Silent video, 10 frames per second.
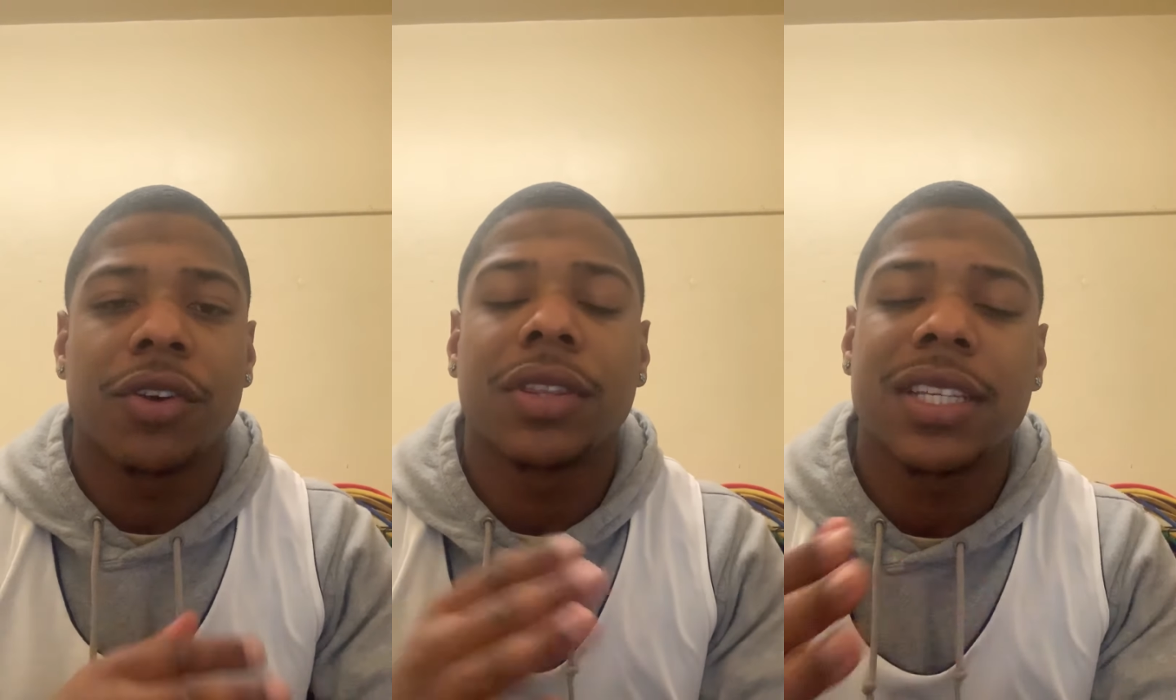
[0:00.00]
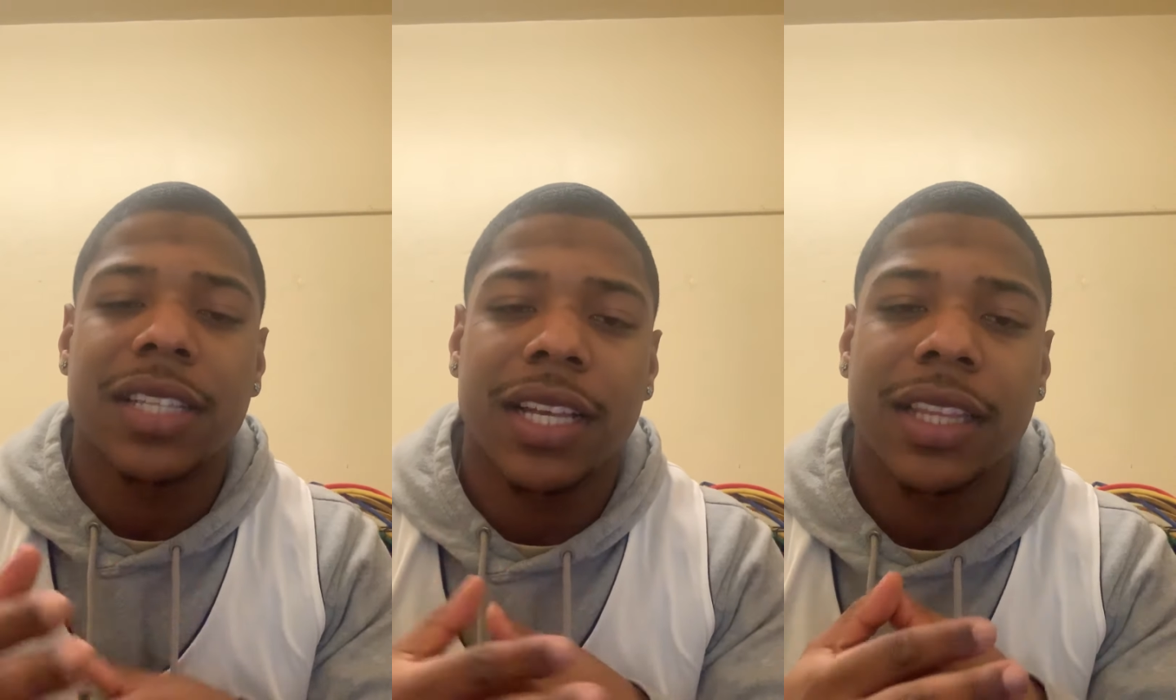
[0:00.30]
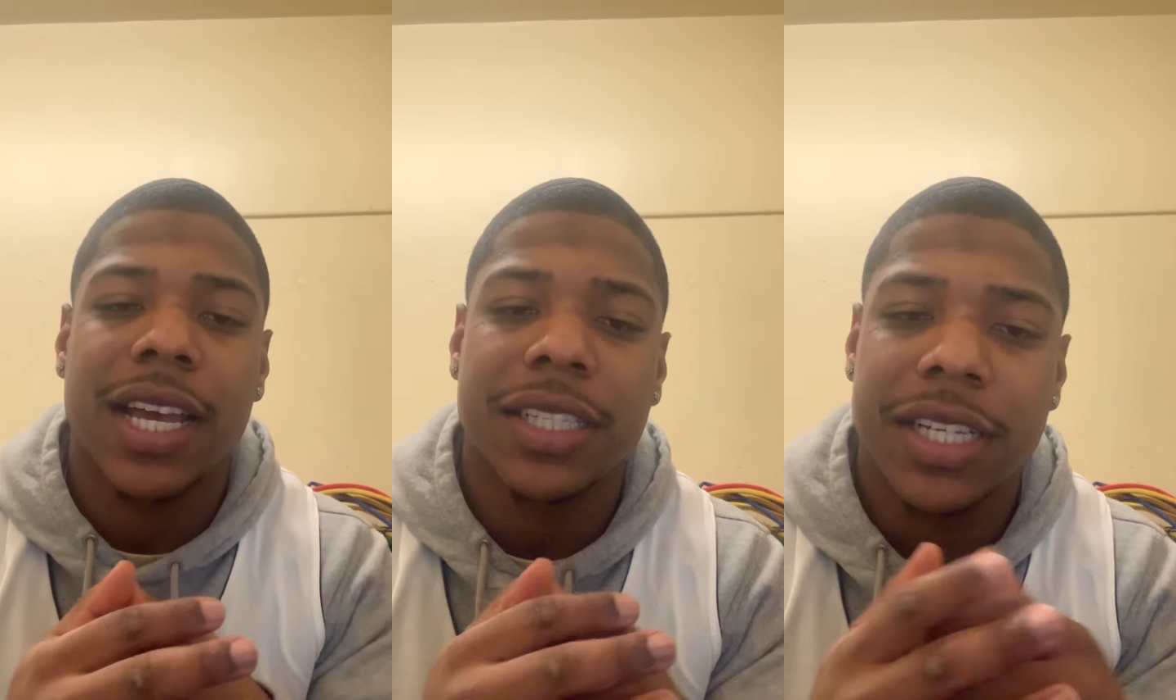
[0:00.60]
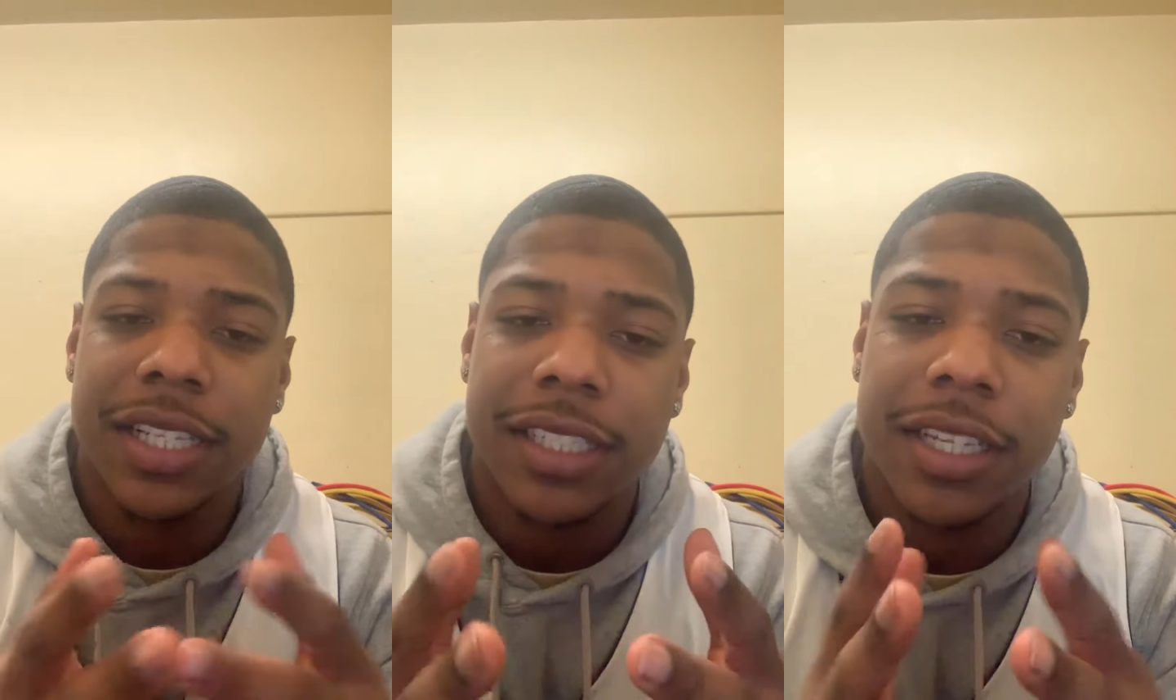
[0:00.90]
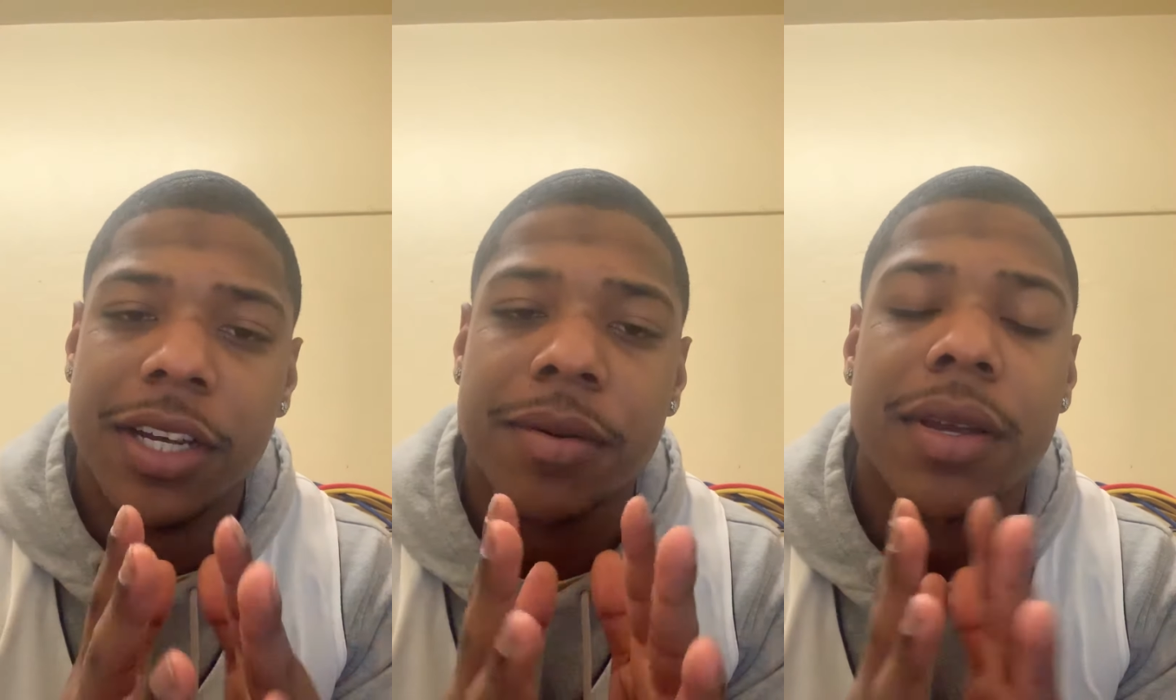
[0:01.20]
things like that, chest
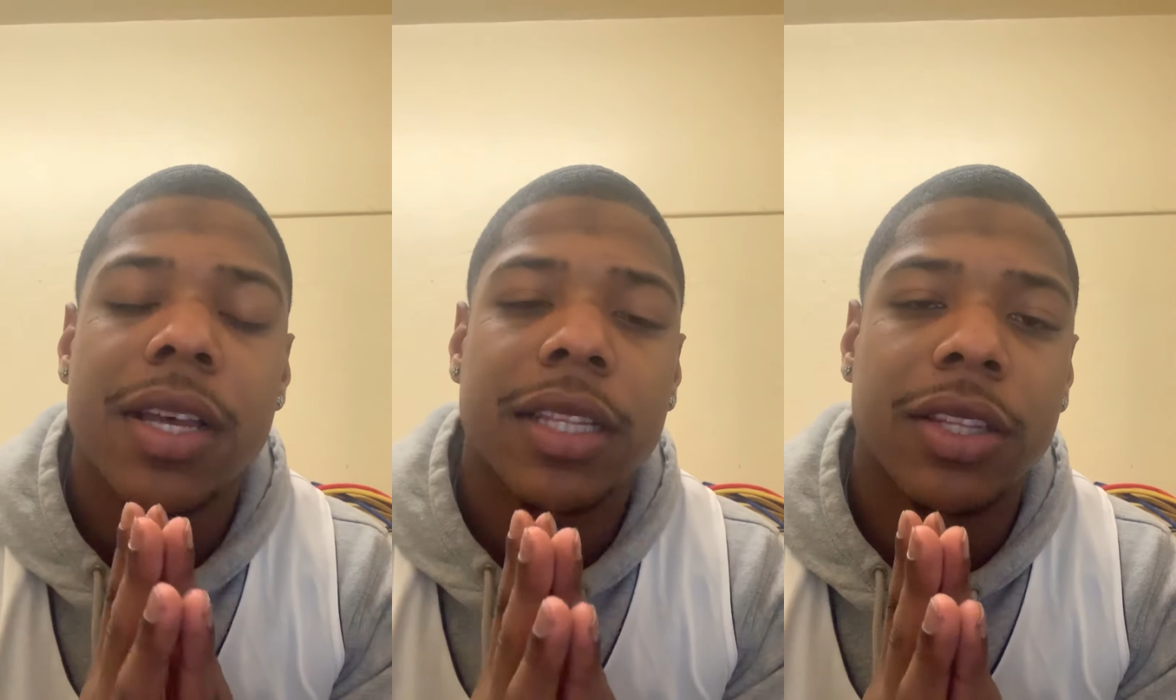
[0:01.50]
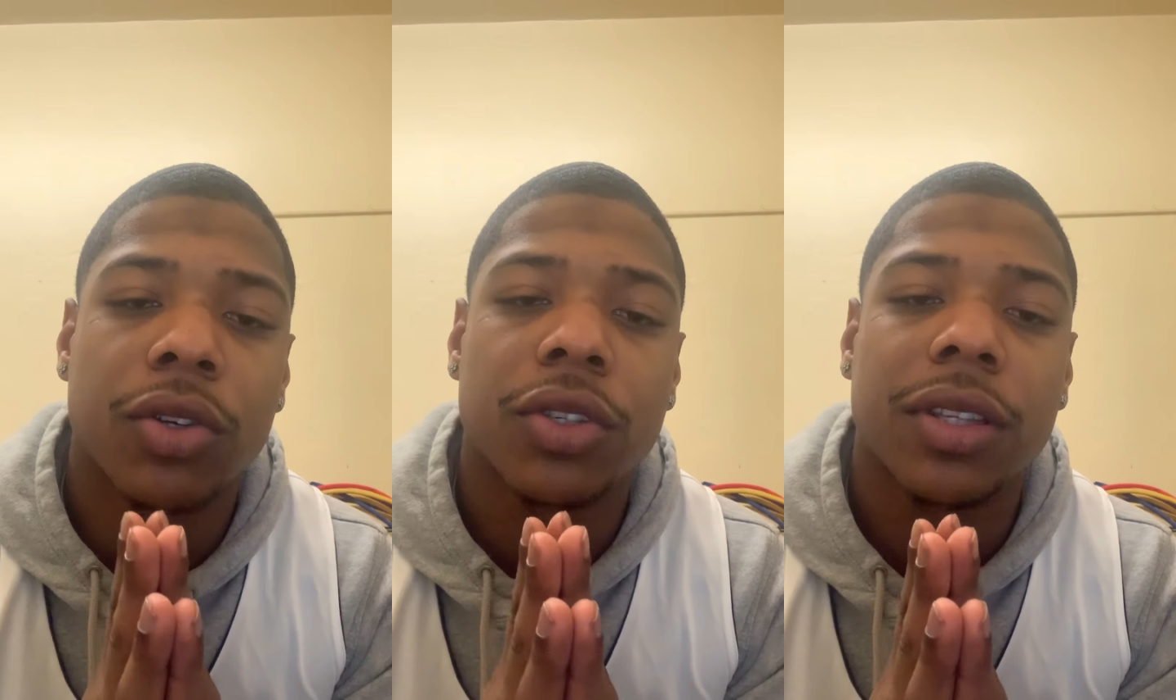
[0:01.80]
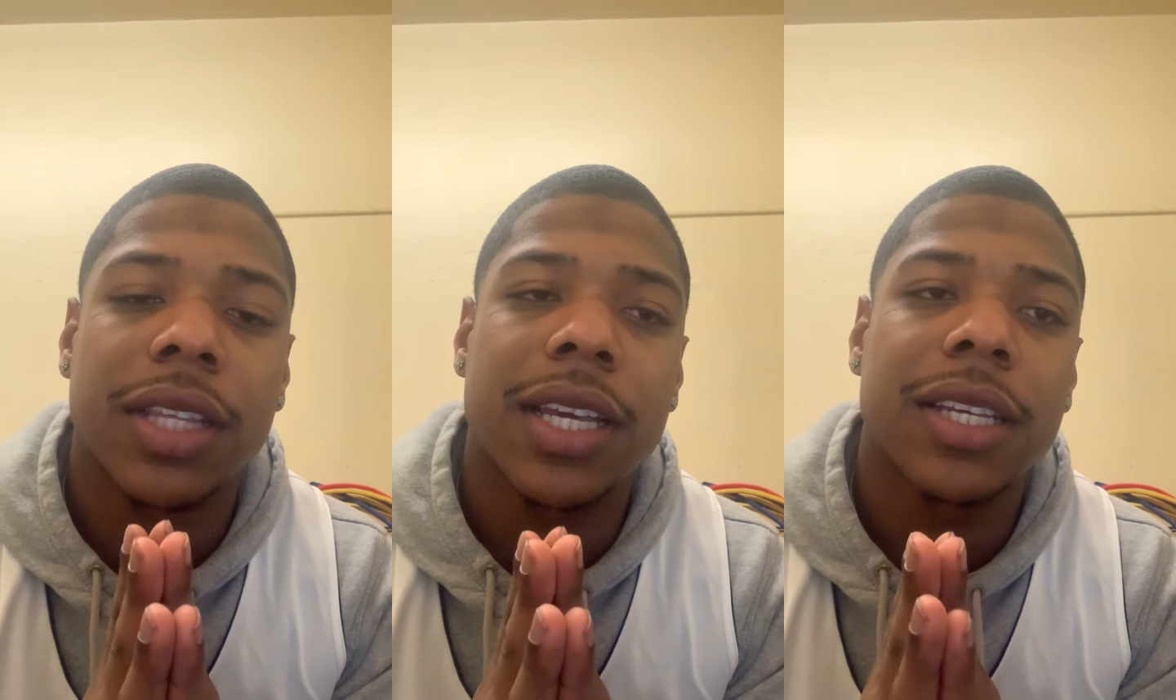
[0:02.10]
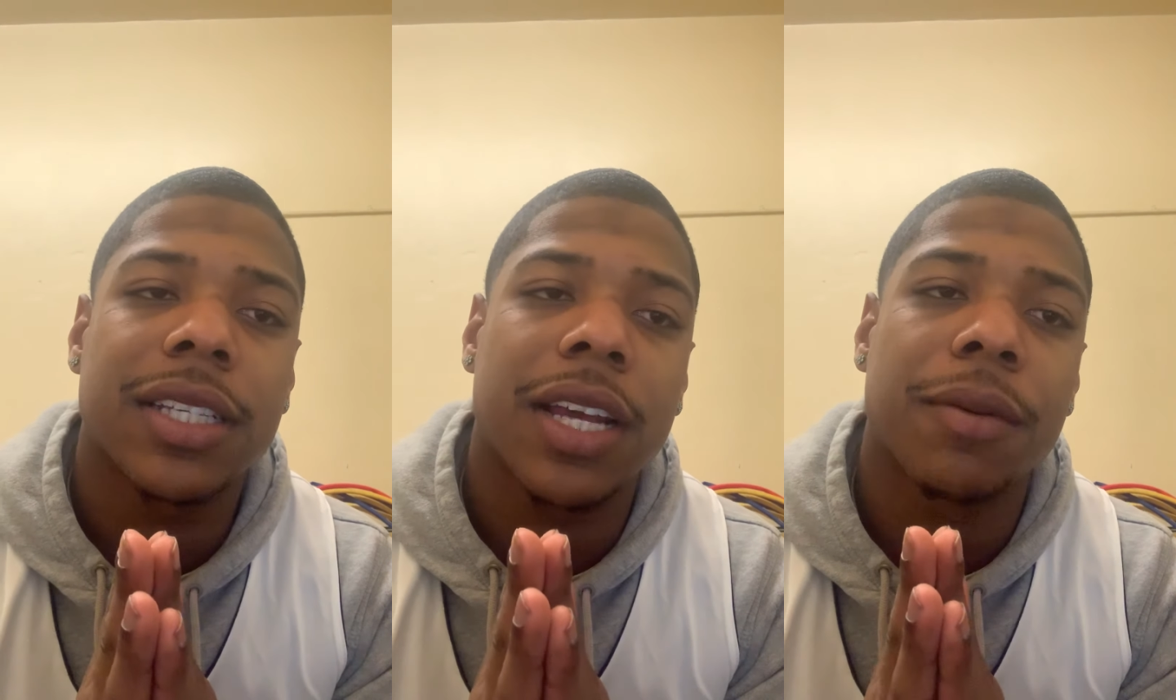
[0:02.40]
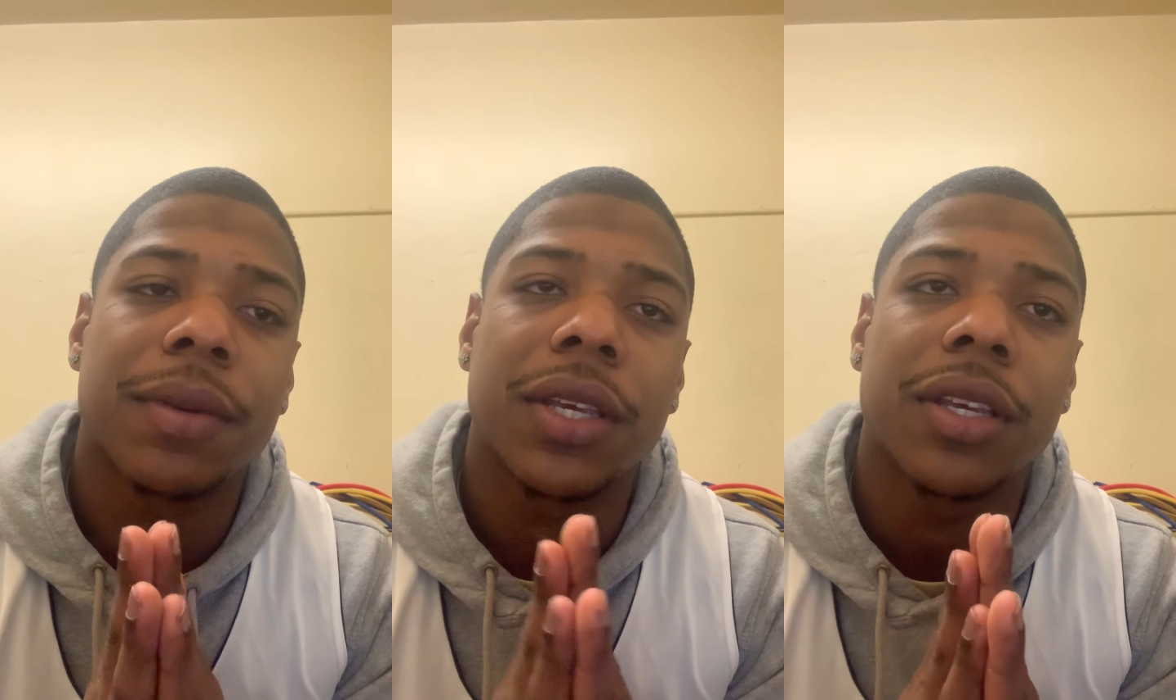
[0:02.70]
up. Those are things that'll
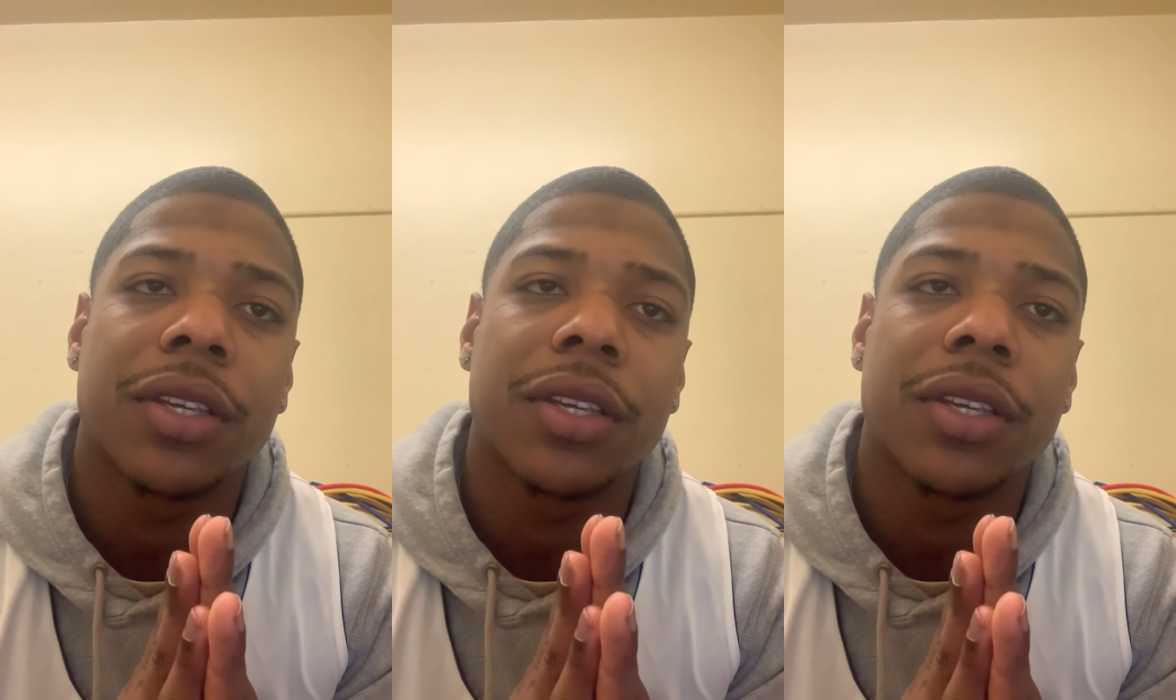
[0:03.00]
be,